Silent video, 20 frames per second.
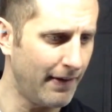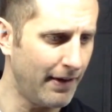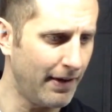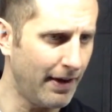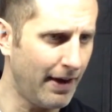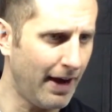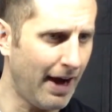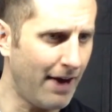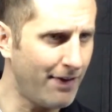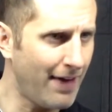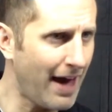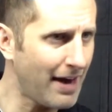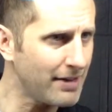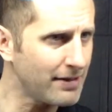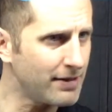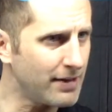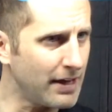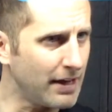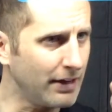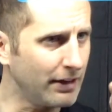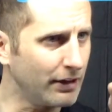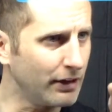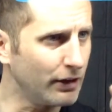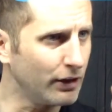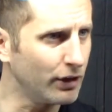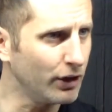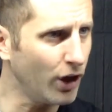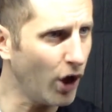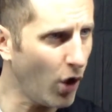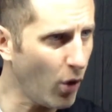And that is the
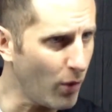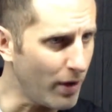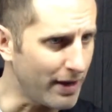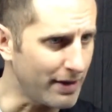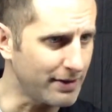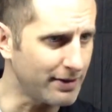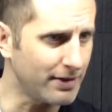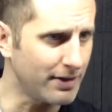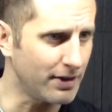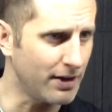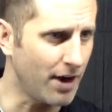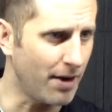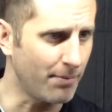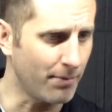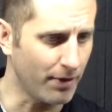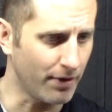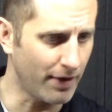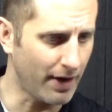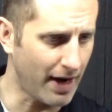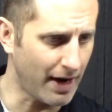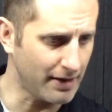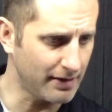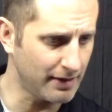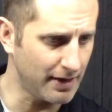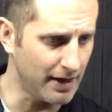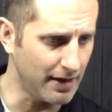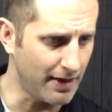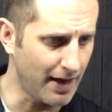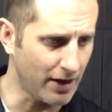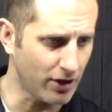lowest number that I
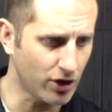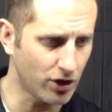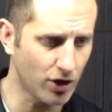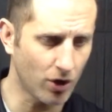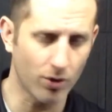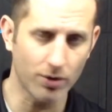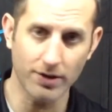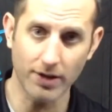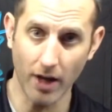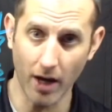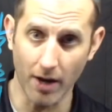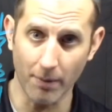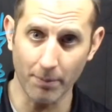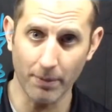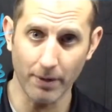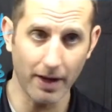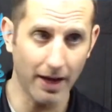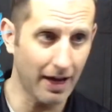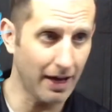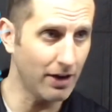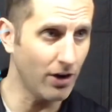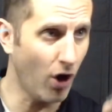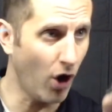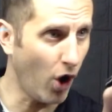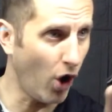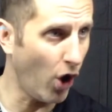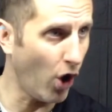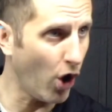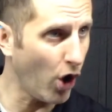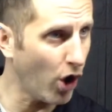see that shows up in
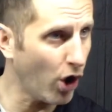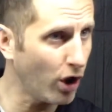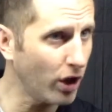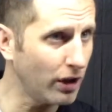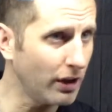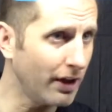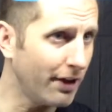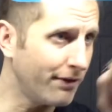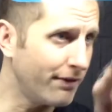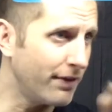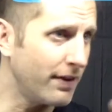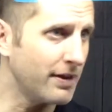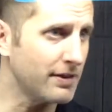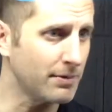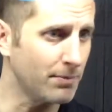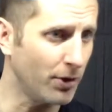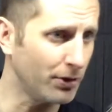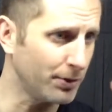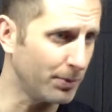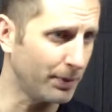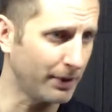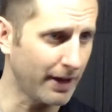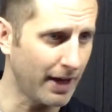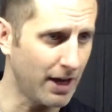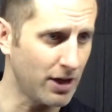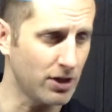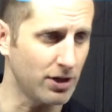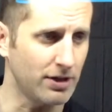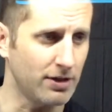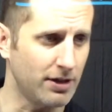all of this
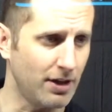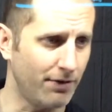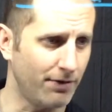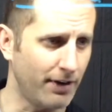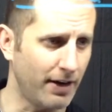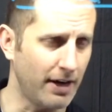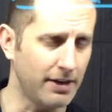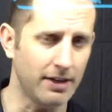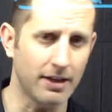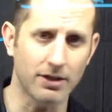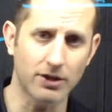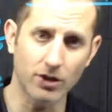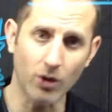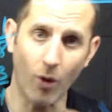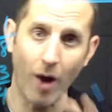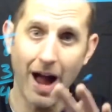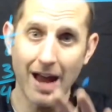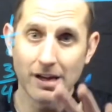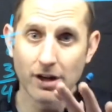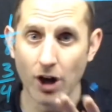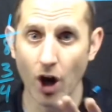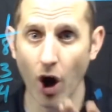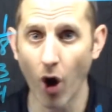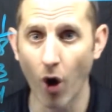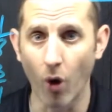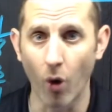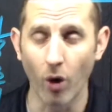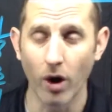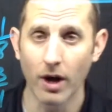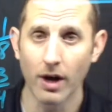multiplication stuff that I did. So I
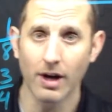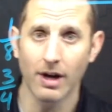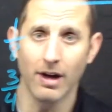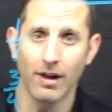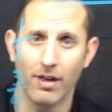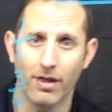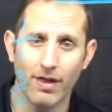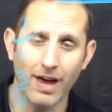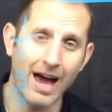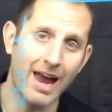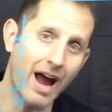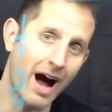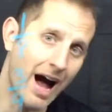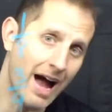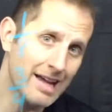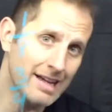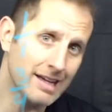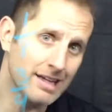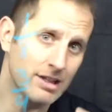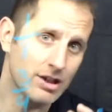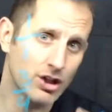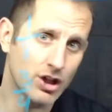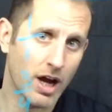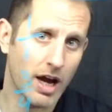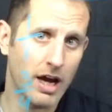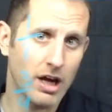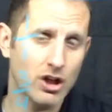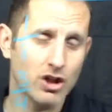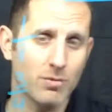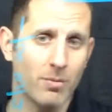know that I can
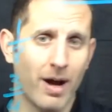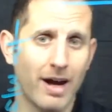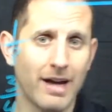change my